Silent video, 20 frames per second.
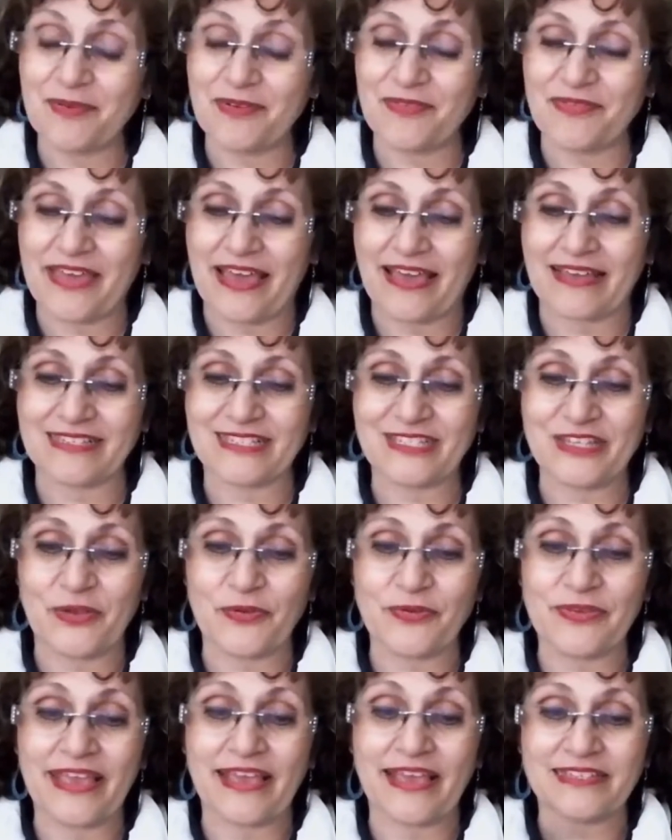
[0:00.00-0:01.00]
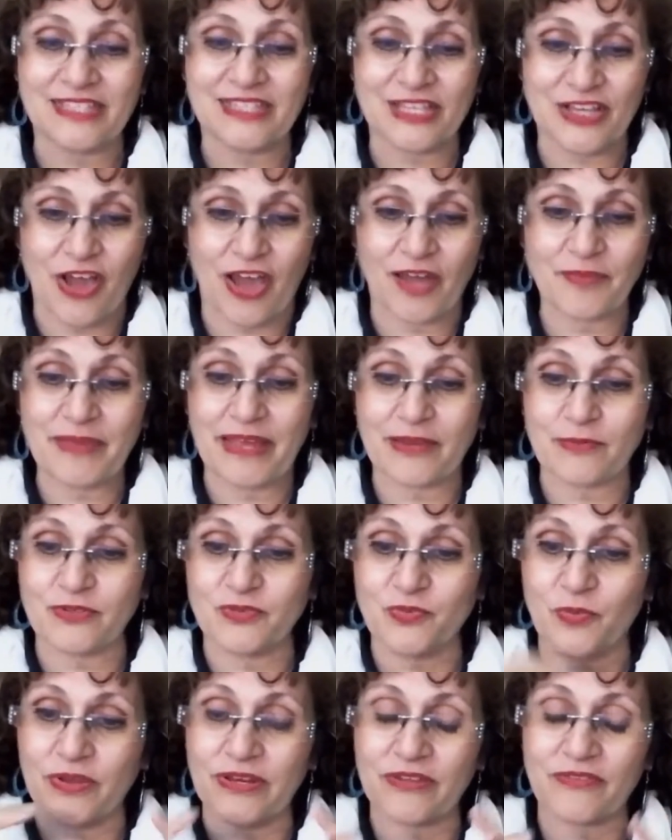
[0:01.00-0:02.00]
of that. So yes, the con man
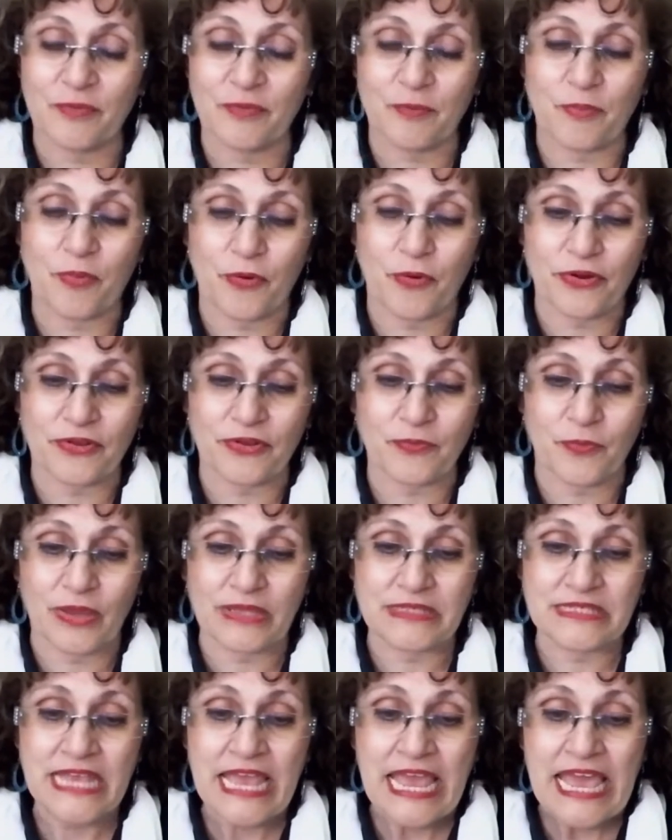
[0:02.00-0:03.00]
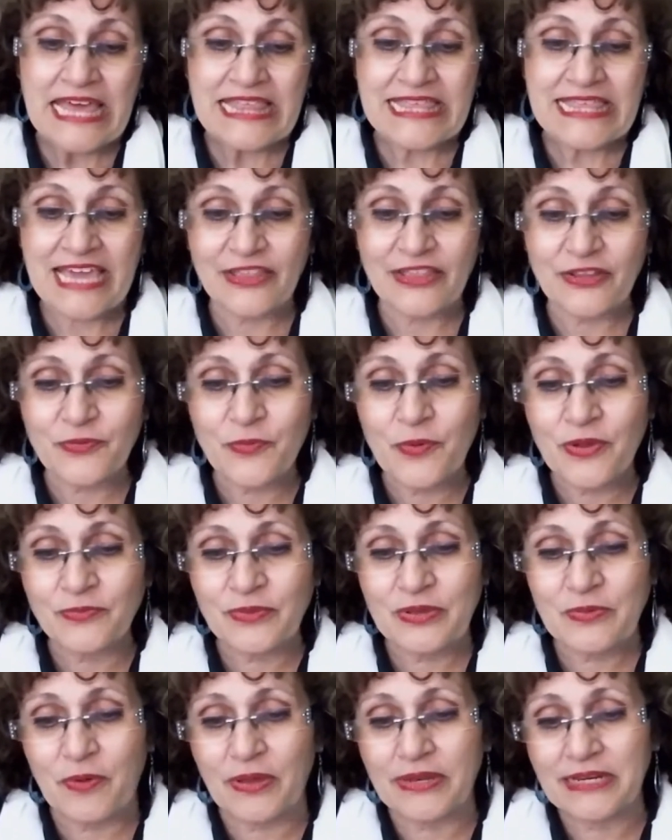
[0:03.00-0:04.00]
was one important ones. The other one
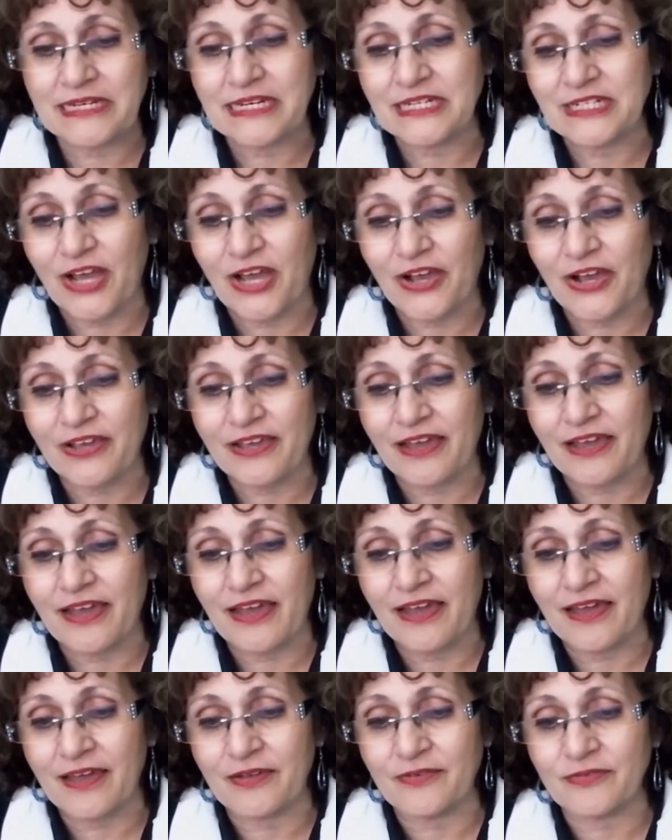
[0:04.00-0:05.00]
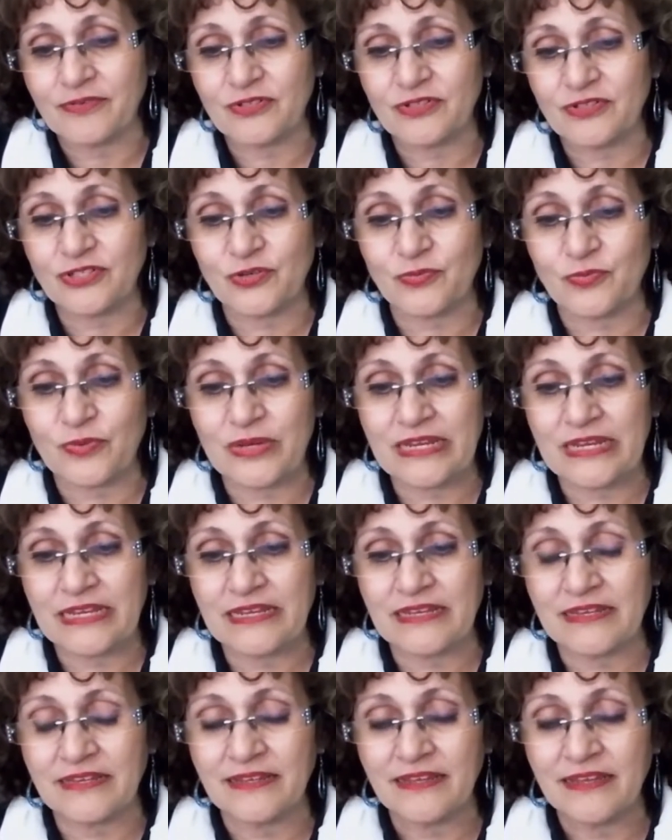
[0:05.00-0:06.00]
we wanted to talk
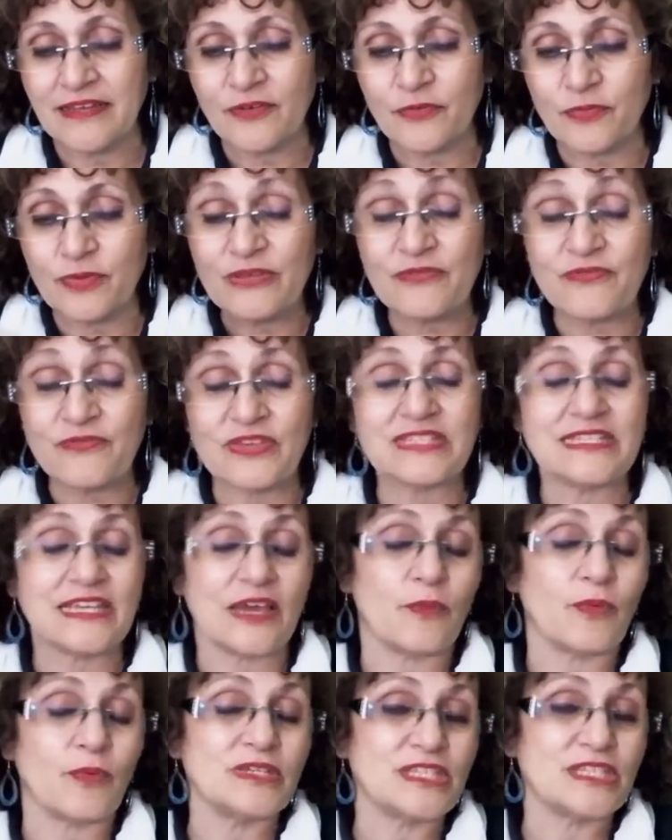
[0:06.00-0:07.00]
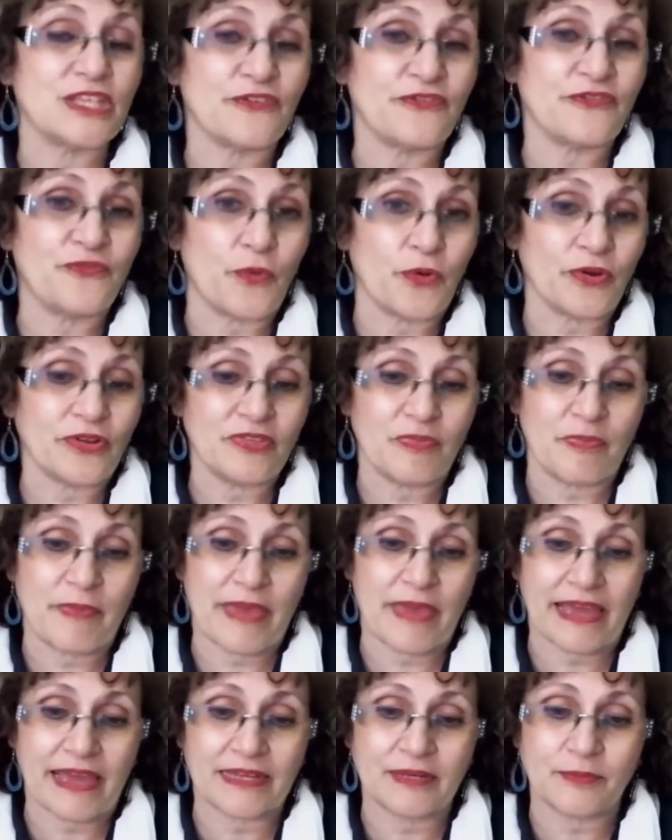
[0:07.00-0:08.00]
revisit was the fourth
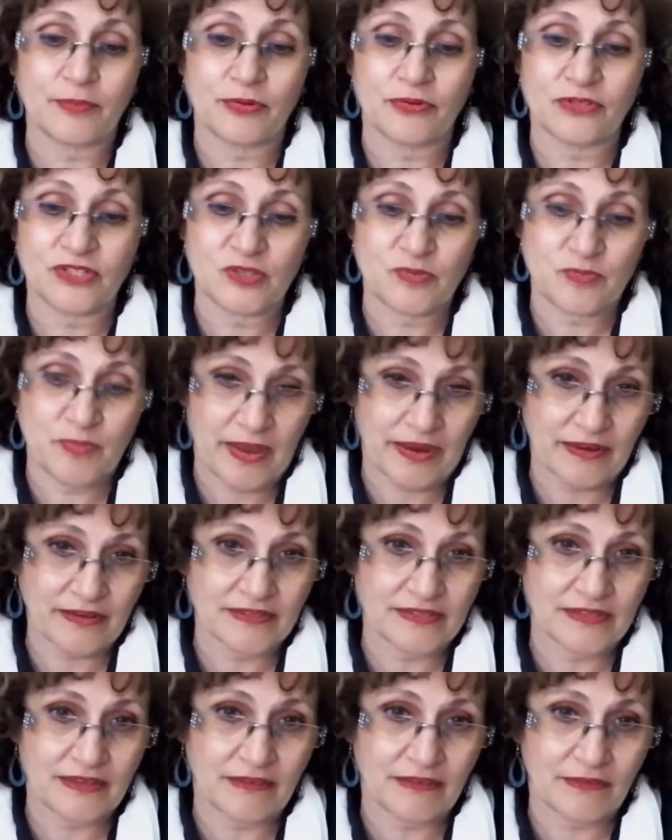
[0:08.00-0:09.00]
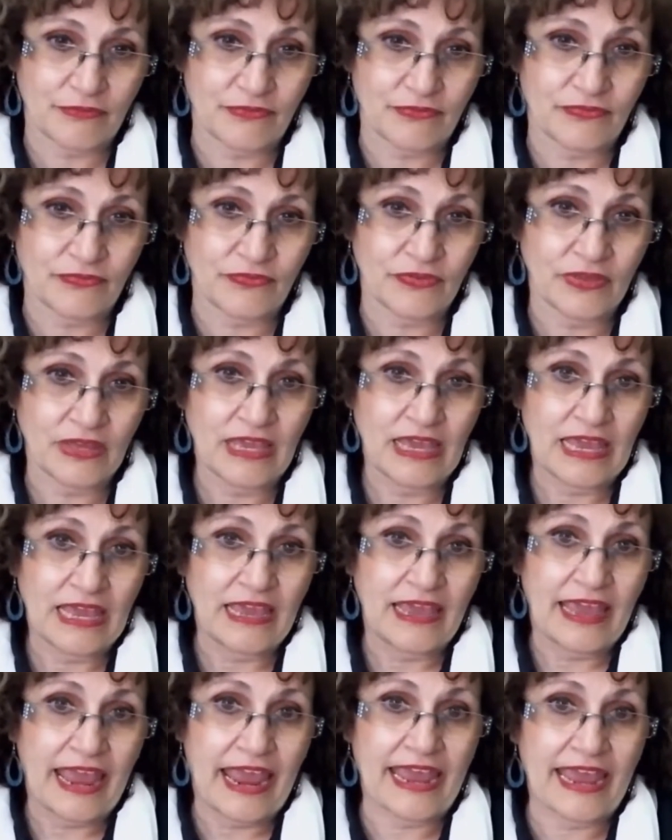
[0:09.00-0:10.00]
man perspective.
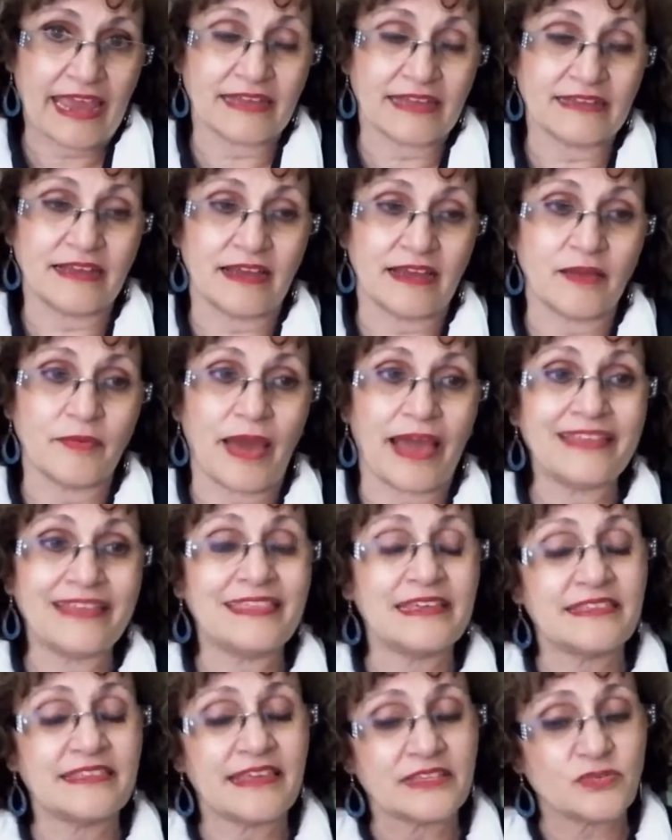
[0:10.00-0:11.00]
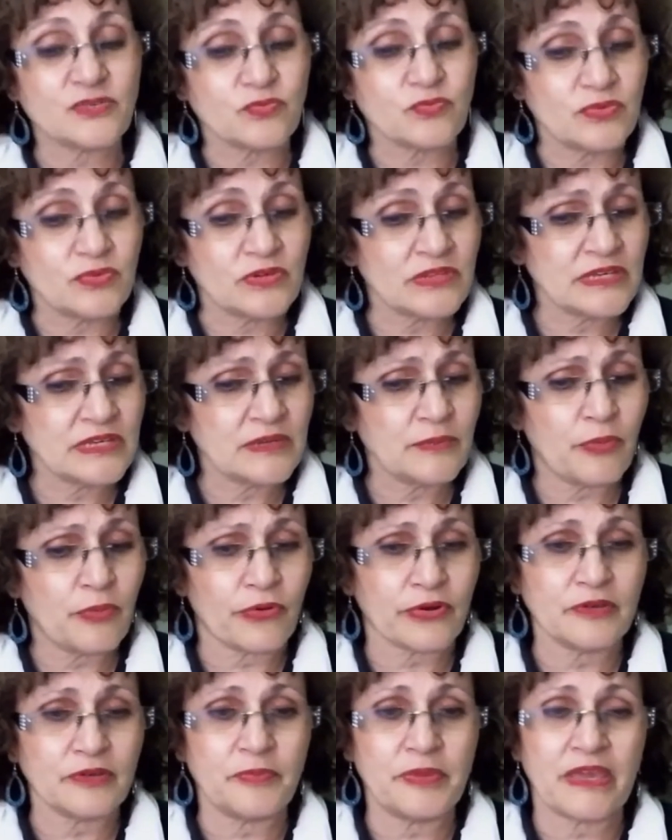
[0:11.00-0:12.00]
And I think that's really
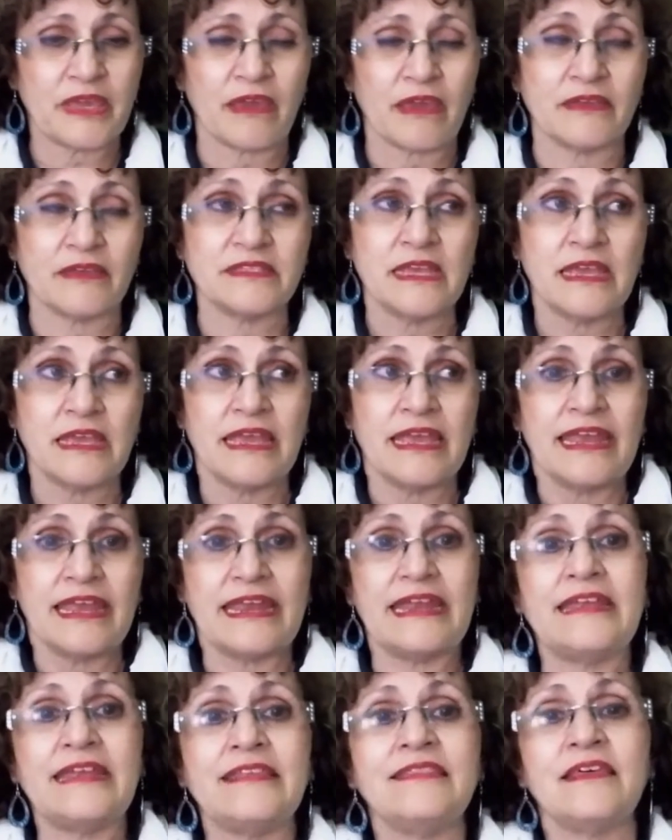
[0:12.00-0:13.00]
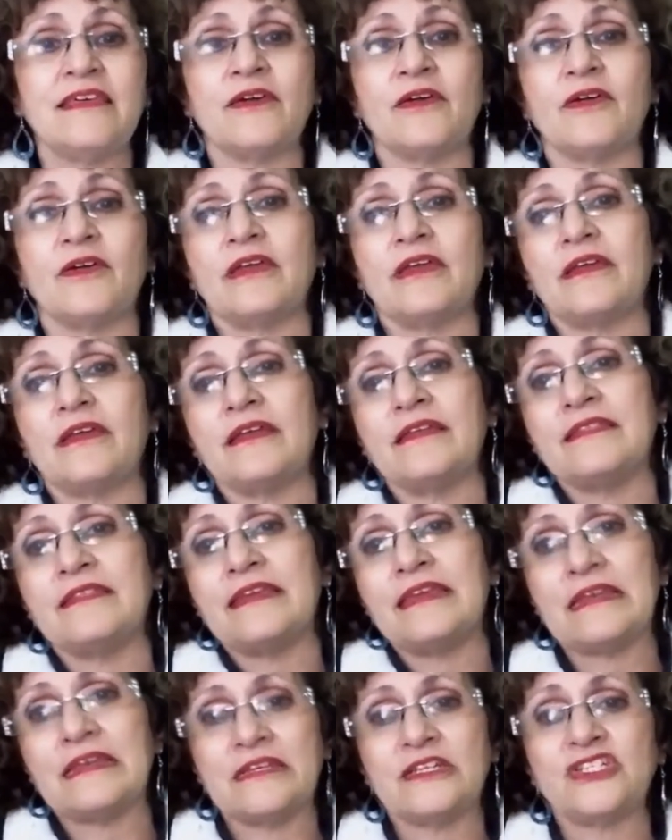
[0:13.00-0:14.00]
important because in the
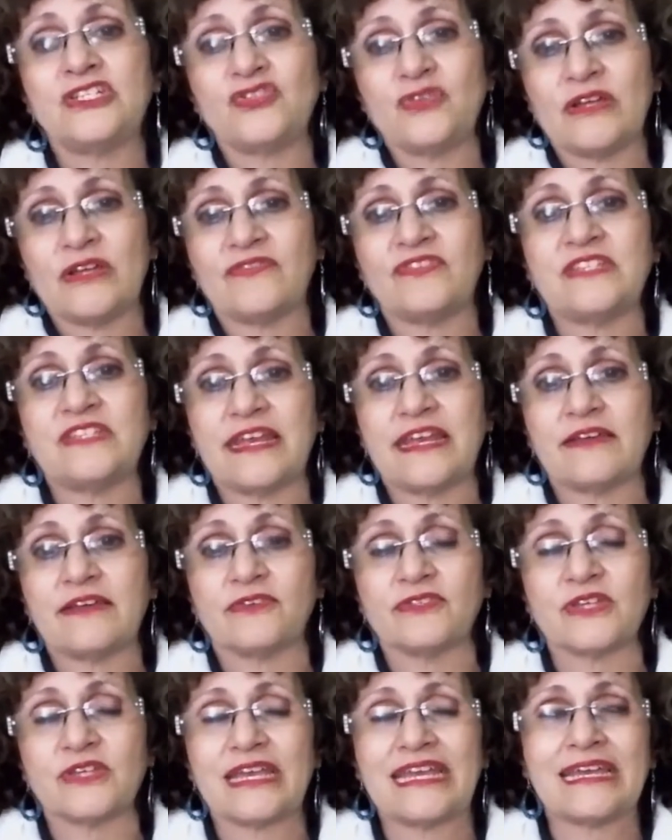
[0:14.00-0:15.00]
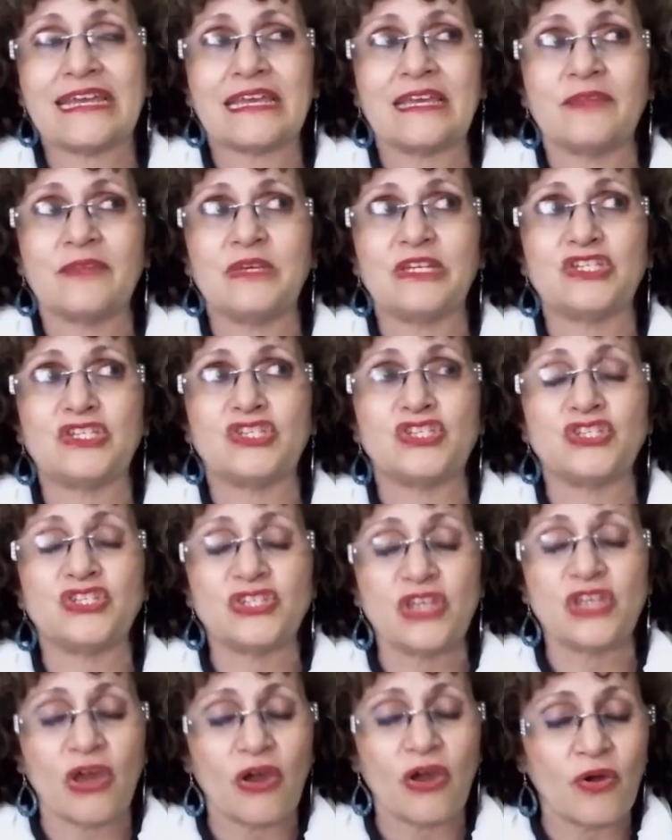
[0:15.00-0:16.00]
industry of sales, it can be
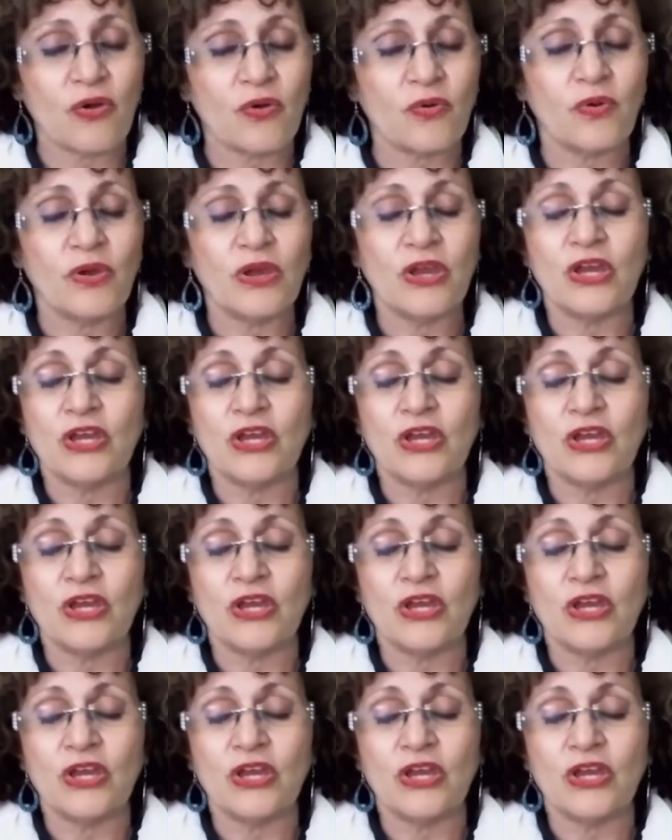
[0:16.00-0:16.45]
so